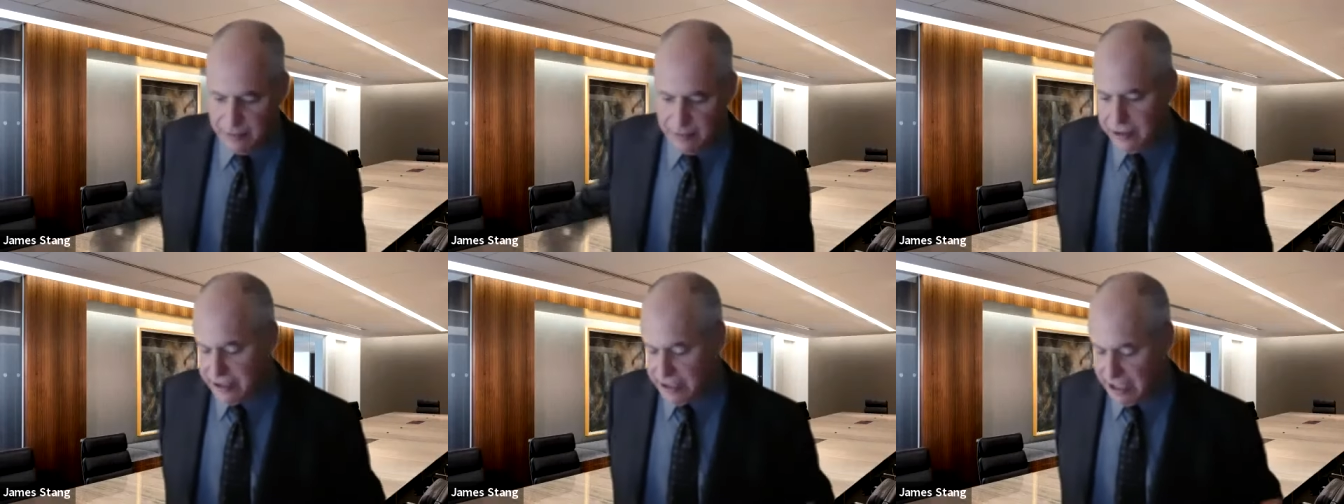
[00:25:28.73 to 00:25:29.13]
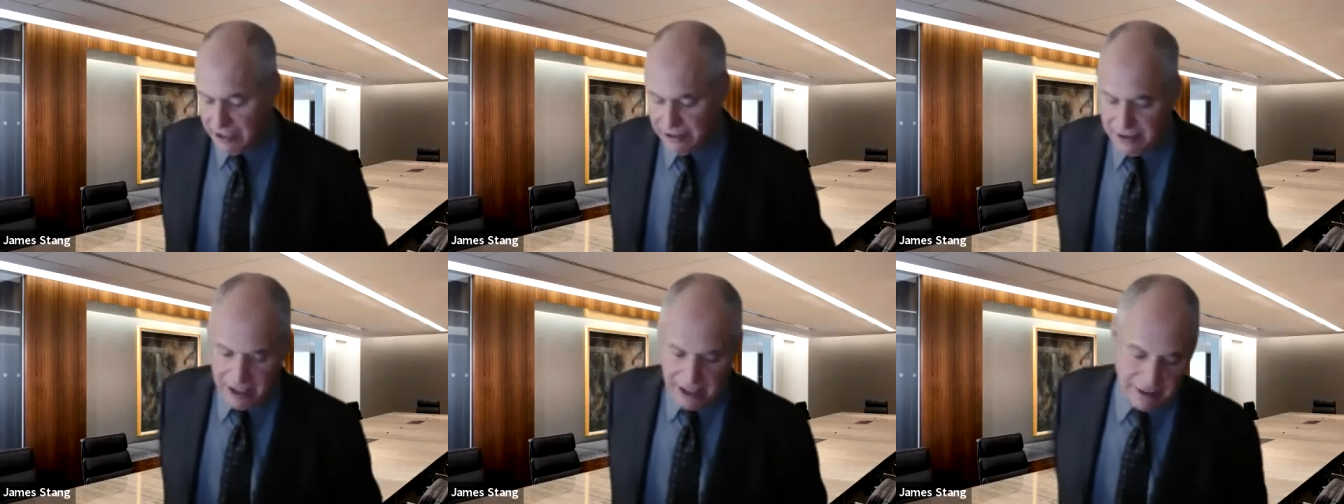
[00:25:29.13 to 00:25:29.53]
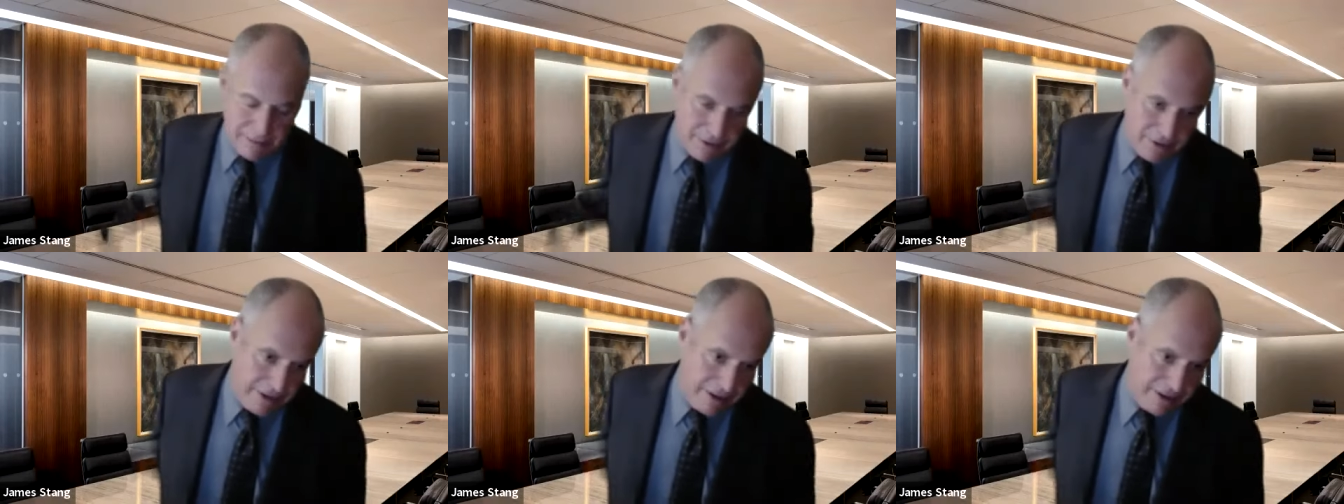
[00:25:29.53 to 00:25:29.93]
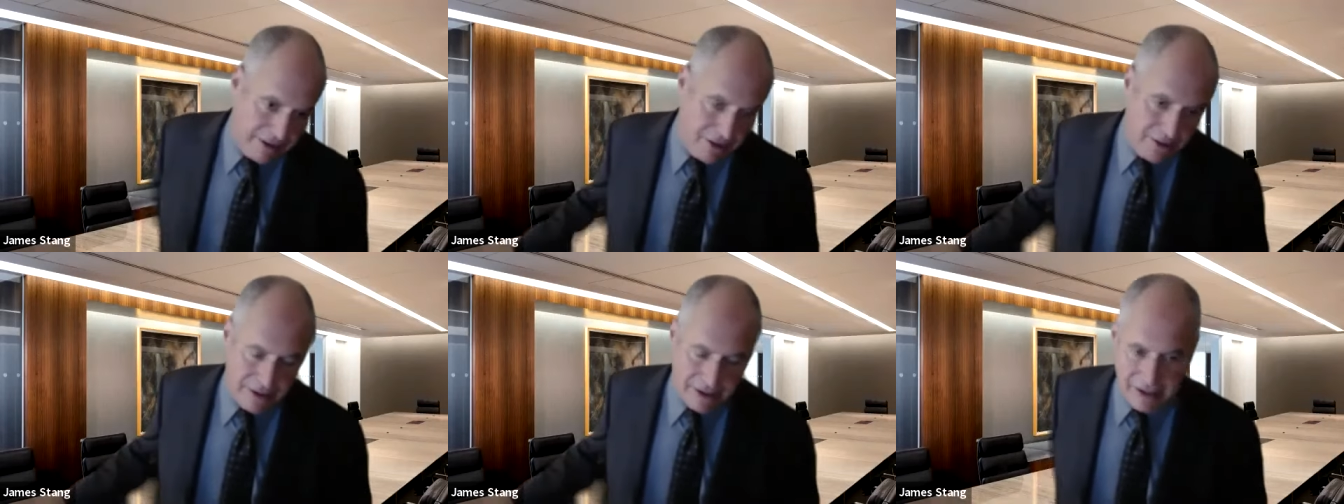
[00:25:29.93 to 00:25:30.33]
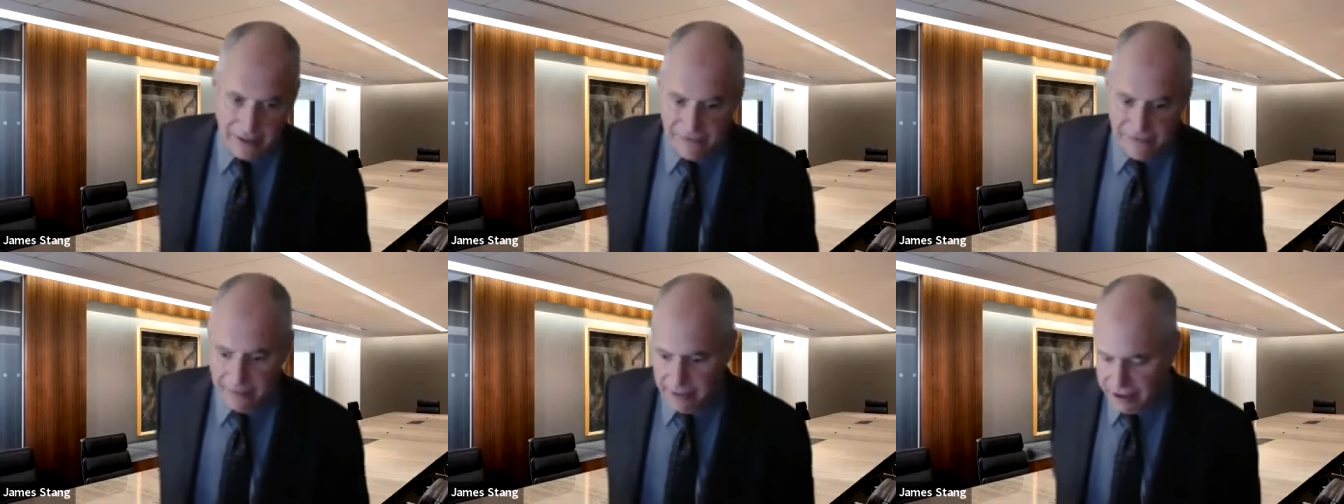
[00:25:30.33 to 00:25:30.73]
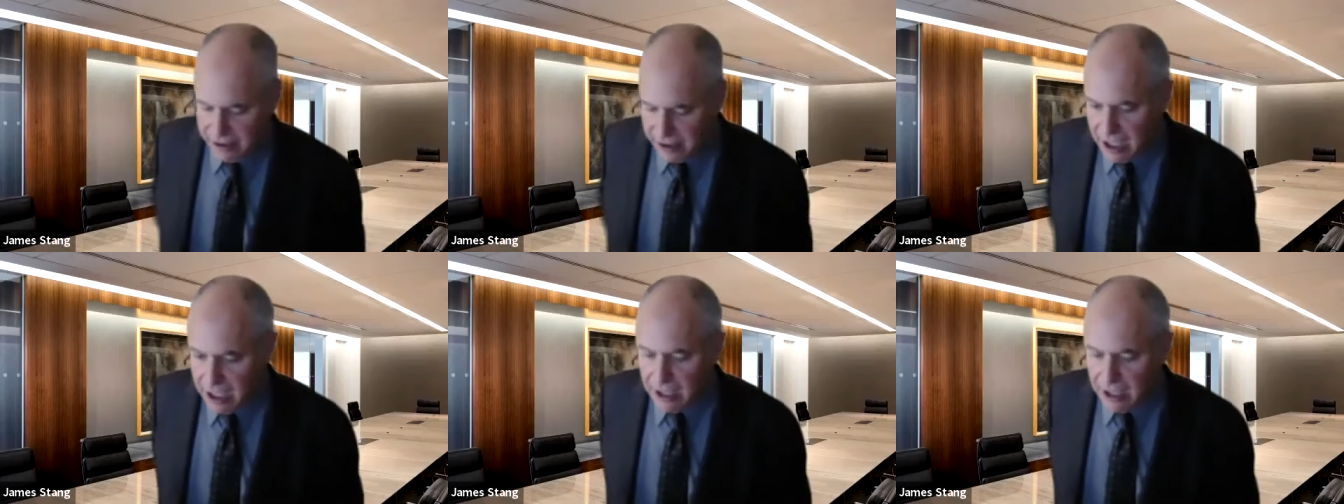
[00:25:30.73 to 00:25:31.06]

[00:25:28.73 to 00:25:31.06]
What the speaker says: The Boy Scouts say it's between $2 and $7 billion.